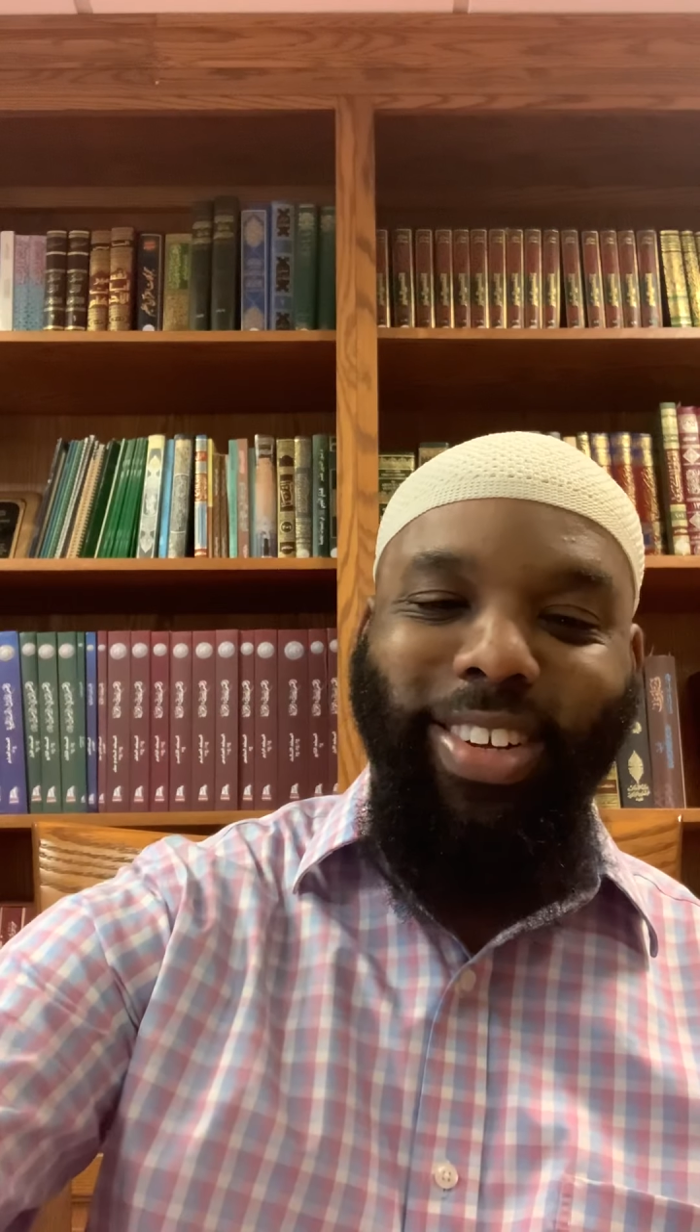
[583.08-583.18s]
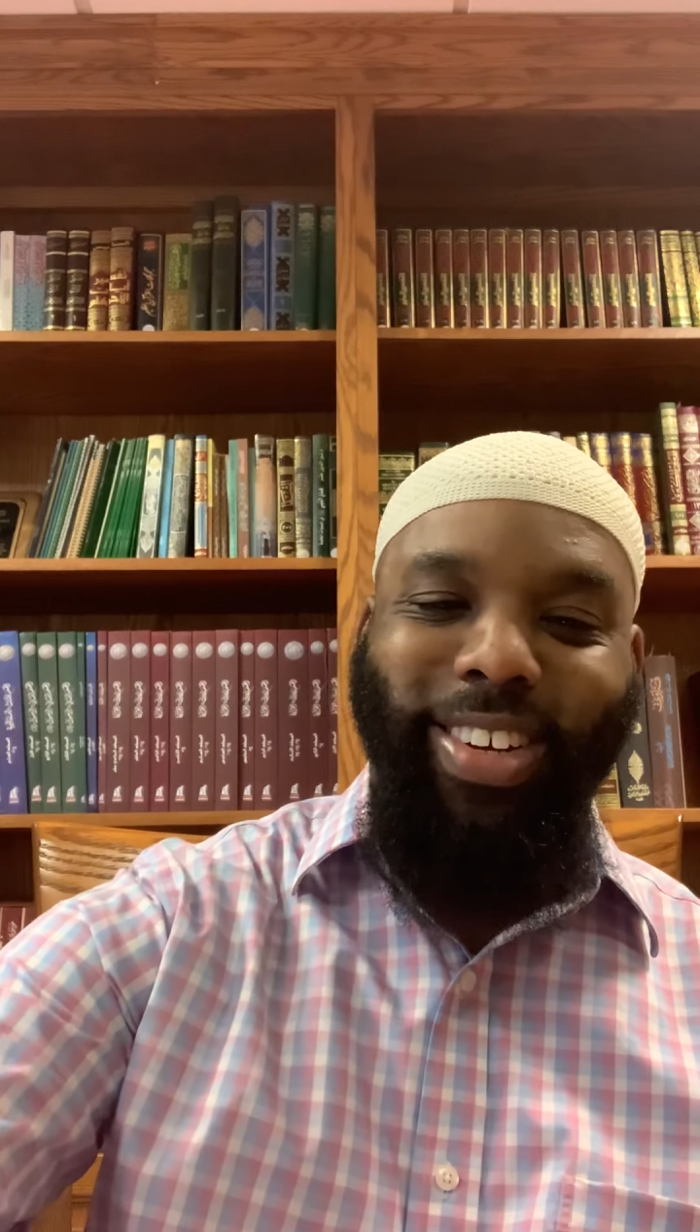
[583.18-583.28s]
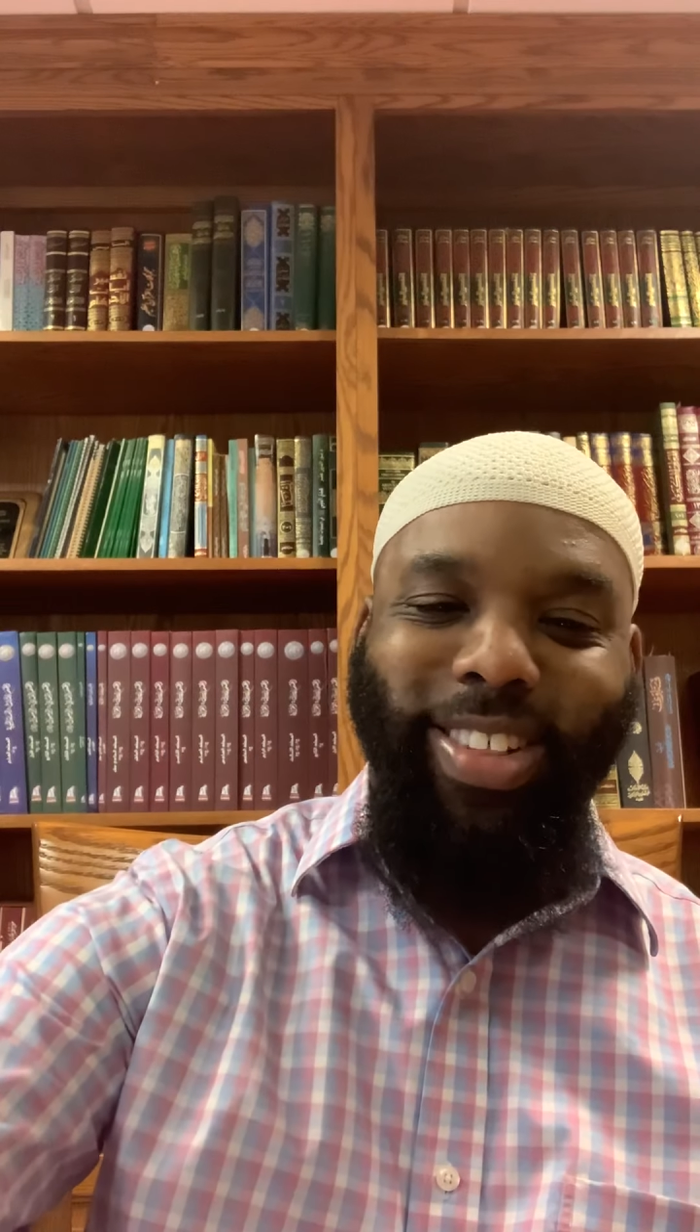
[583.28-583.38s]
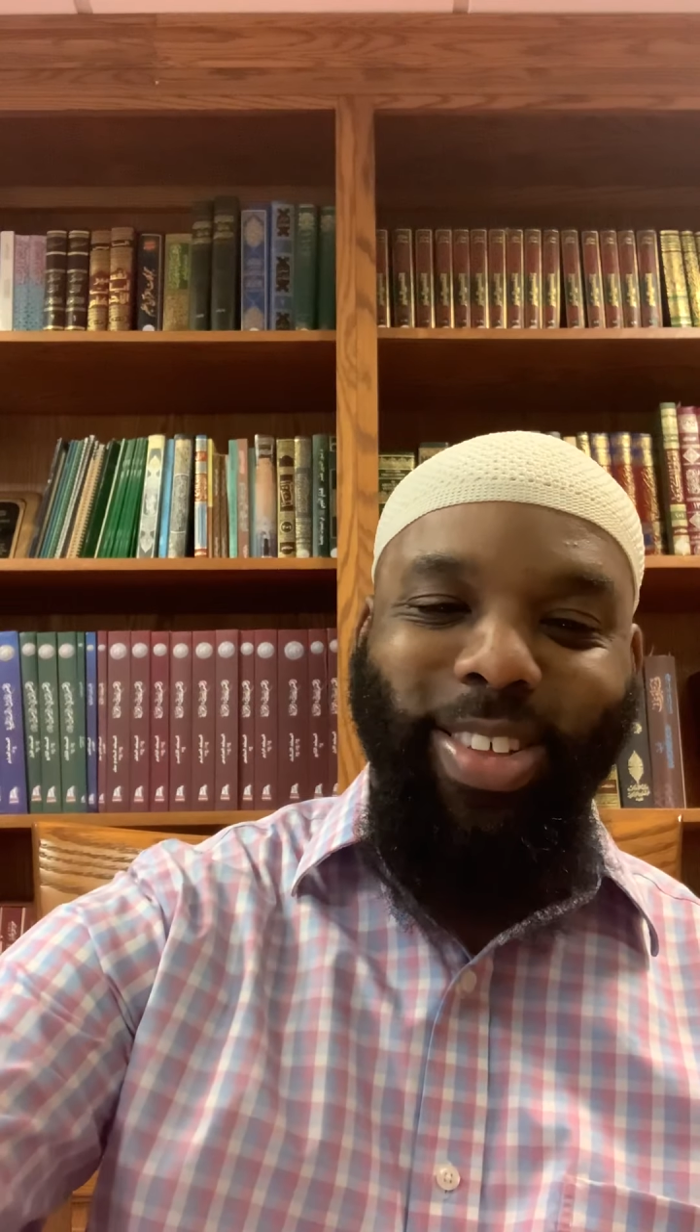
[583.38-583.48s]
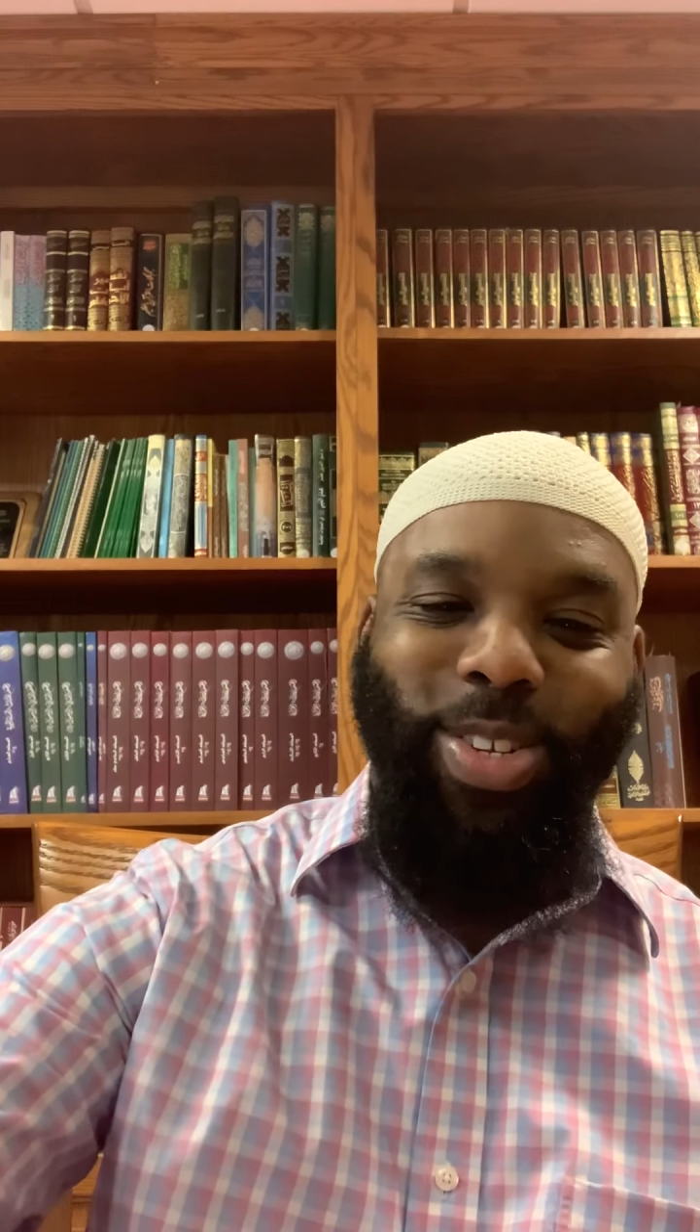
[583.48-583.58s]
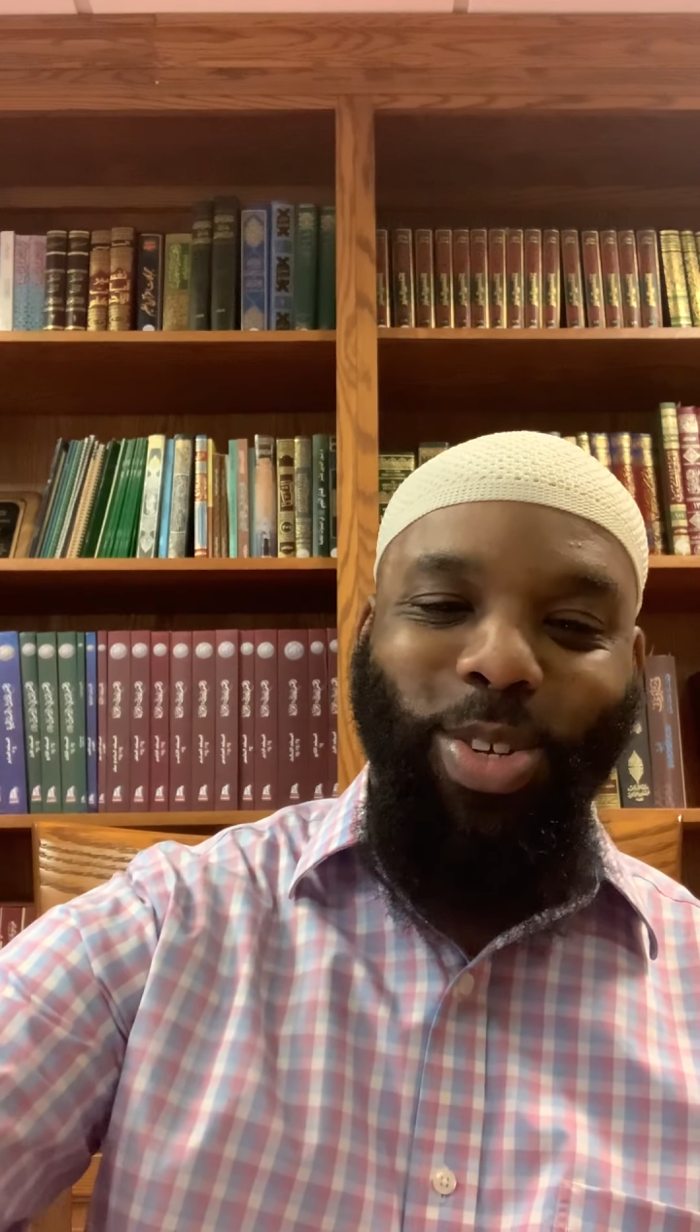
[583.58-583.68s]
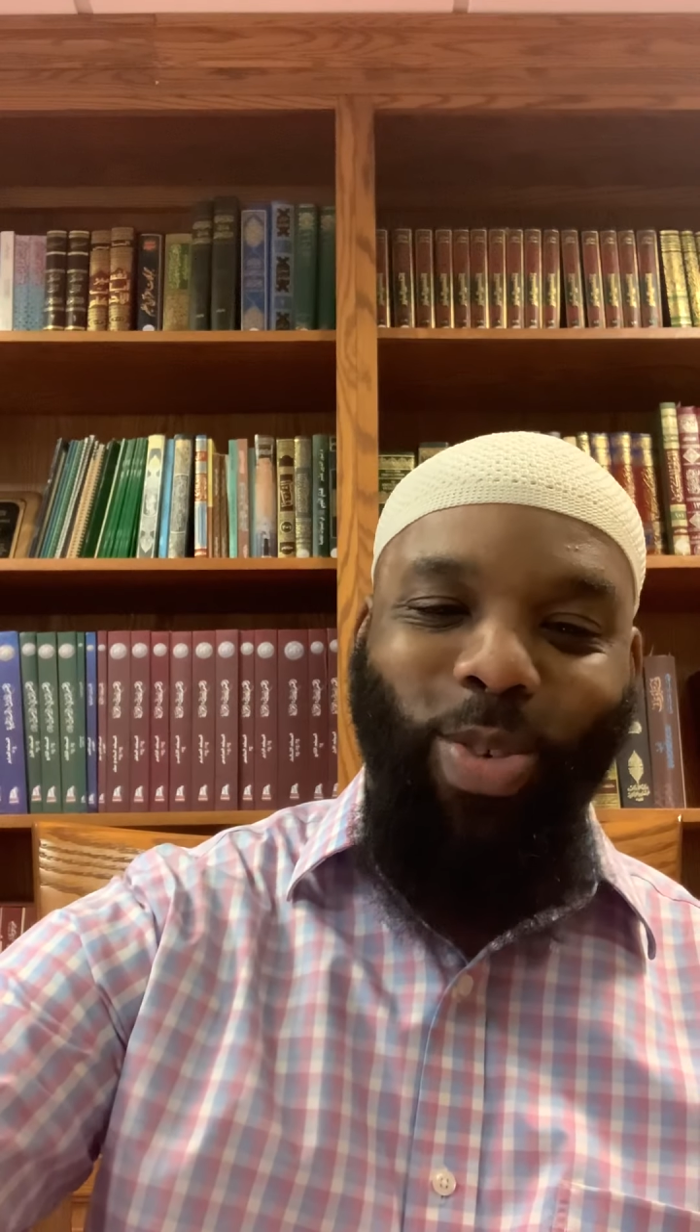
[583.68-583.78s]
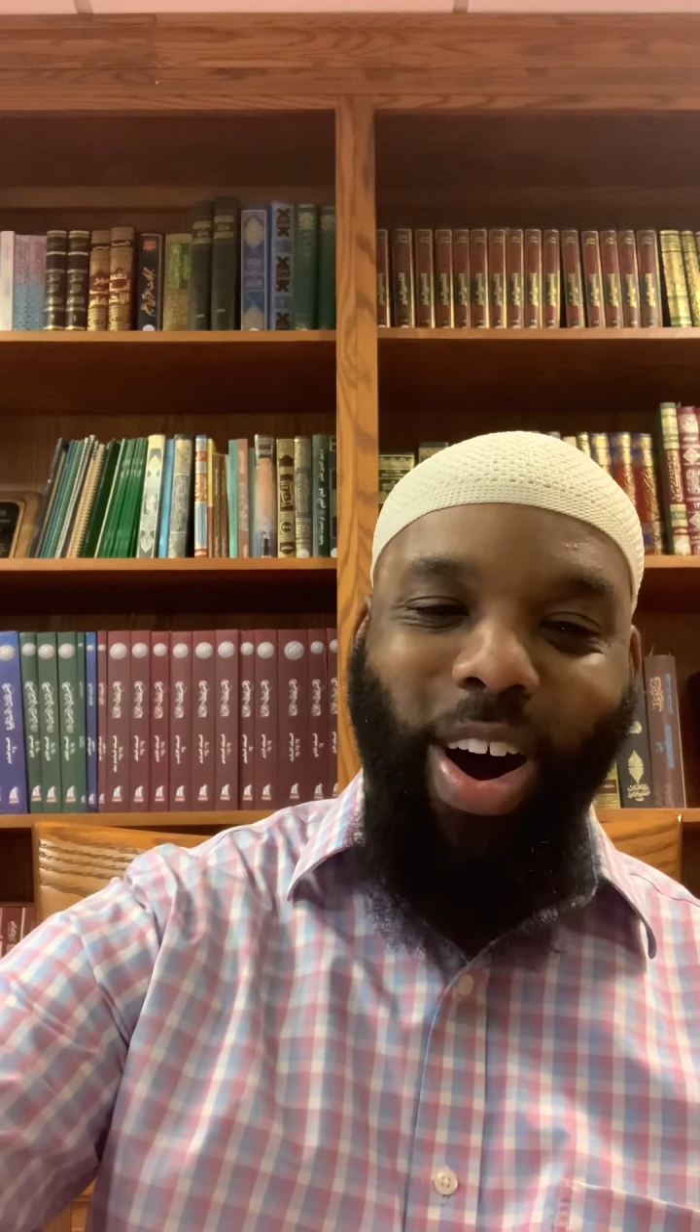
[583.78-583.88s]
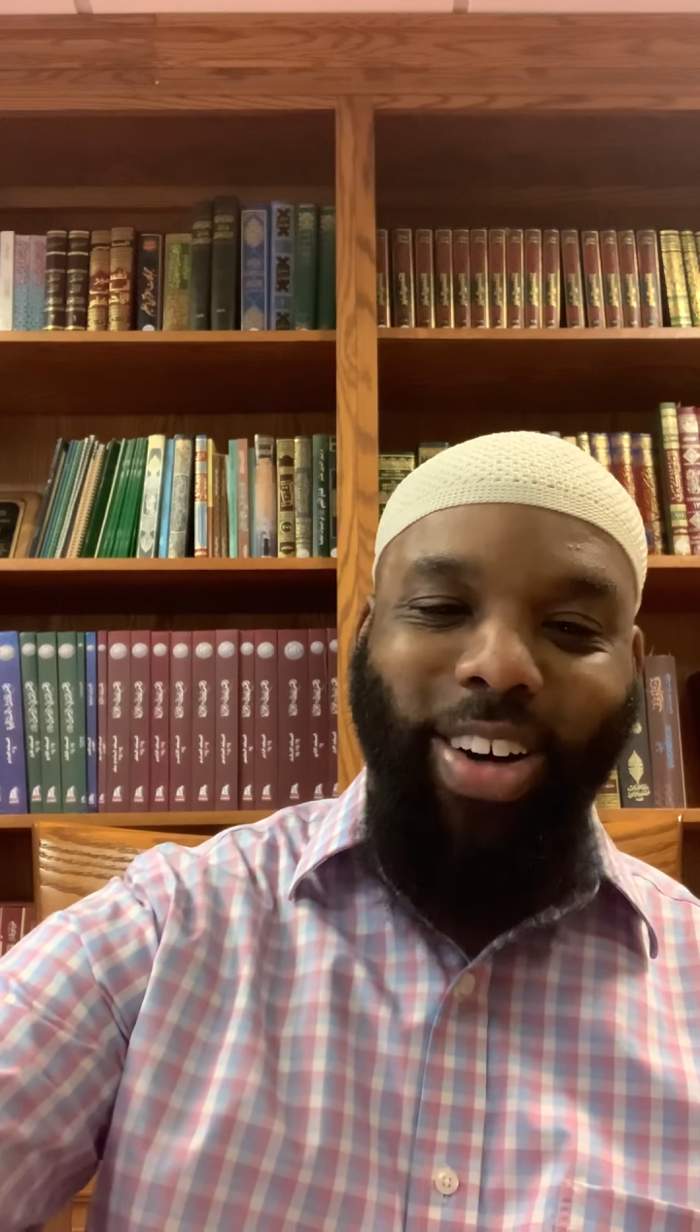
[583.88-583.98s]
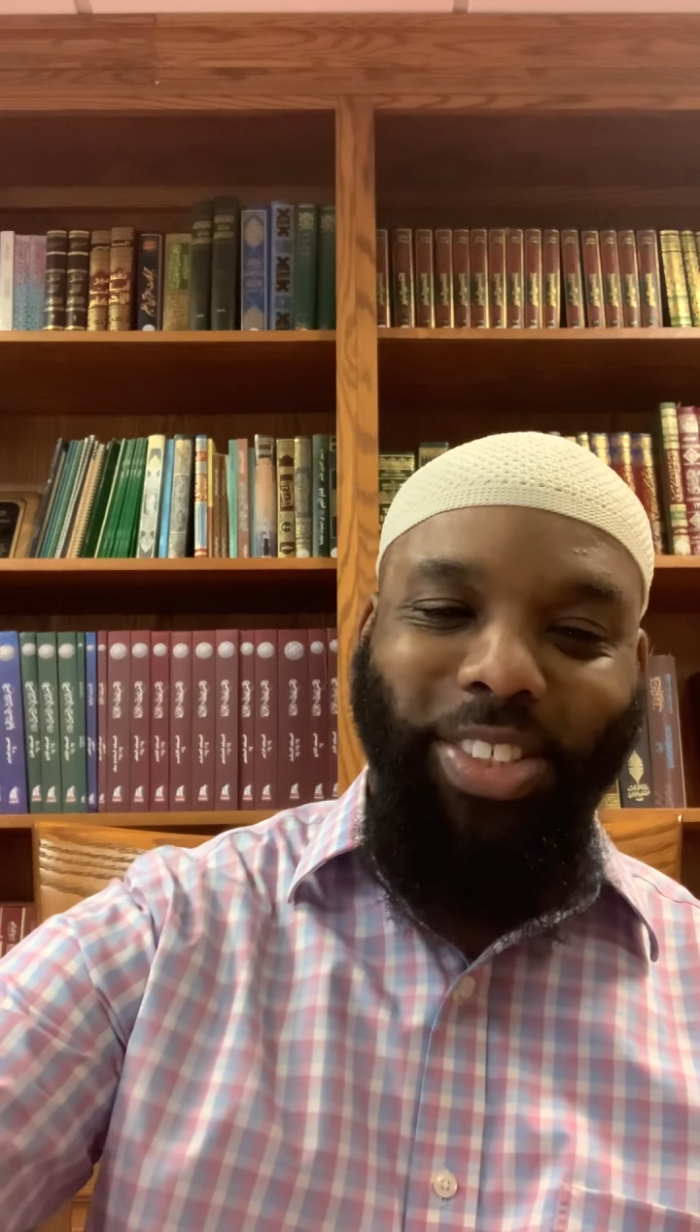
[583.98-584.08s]
the
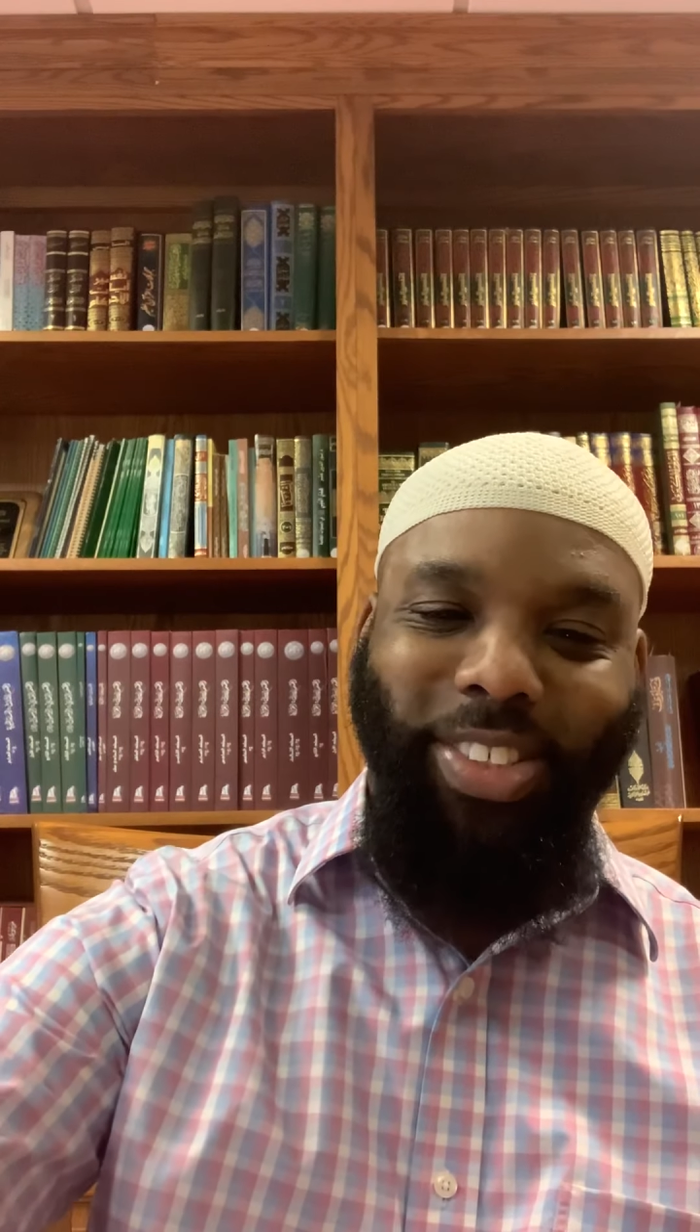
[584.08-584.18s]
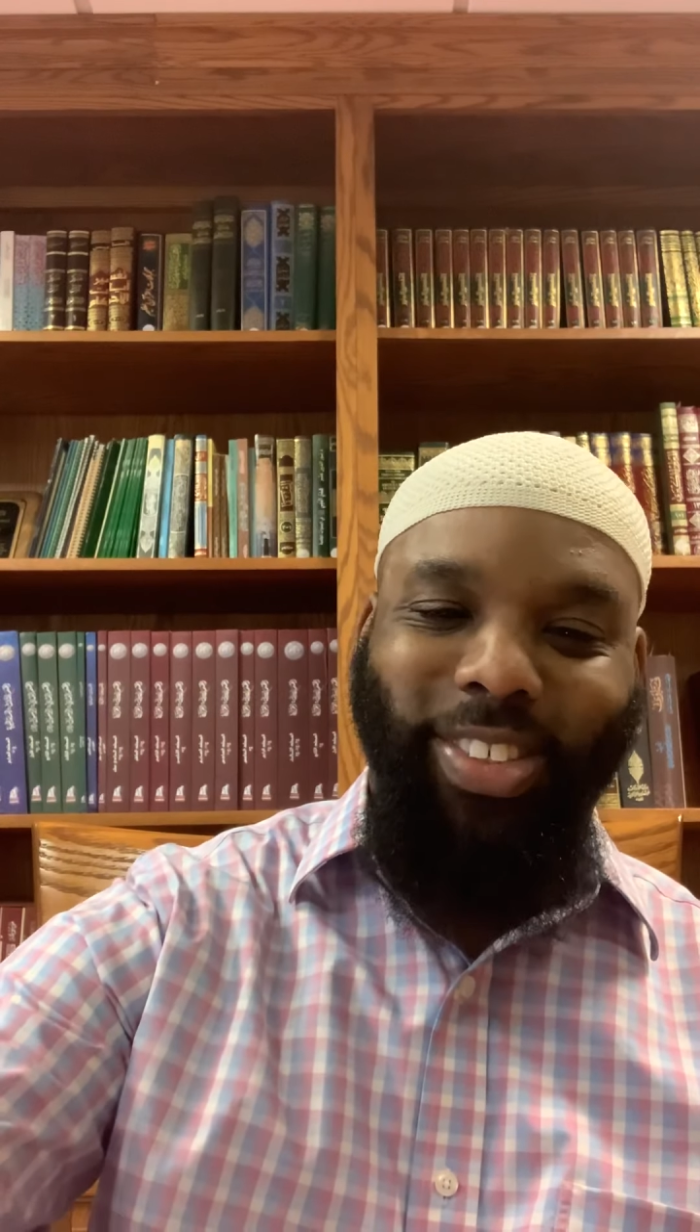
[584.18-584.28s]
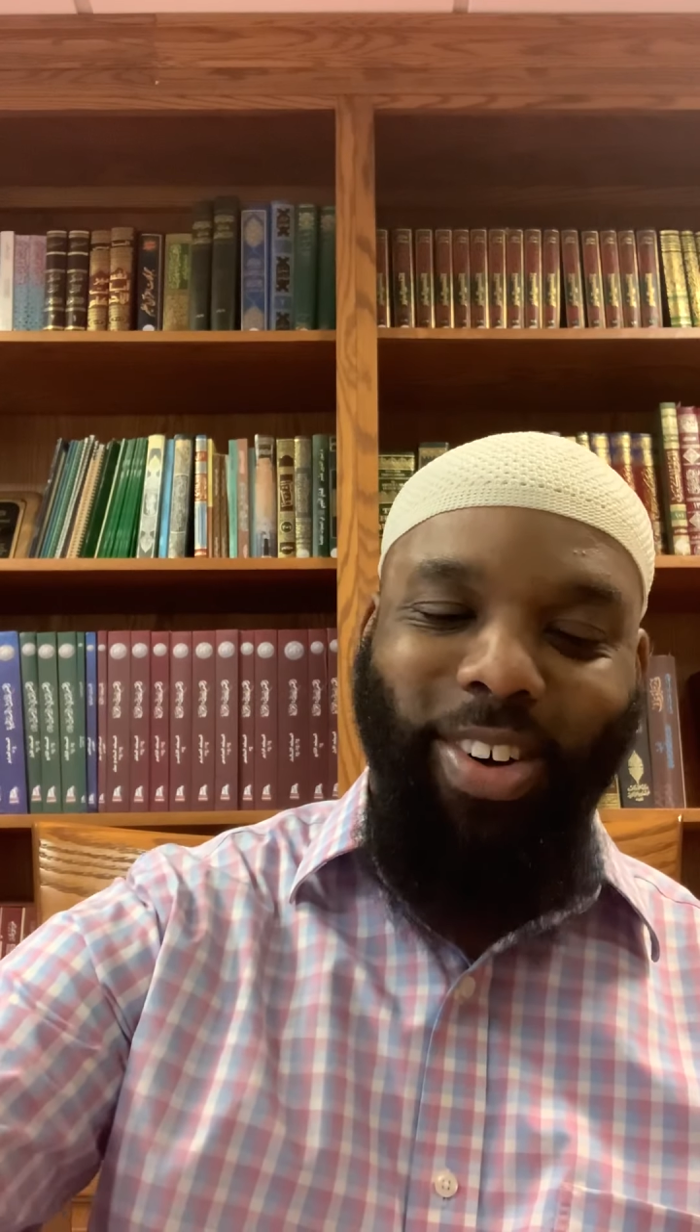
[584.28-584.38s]
squash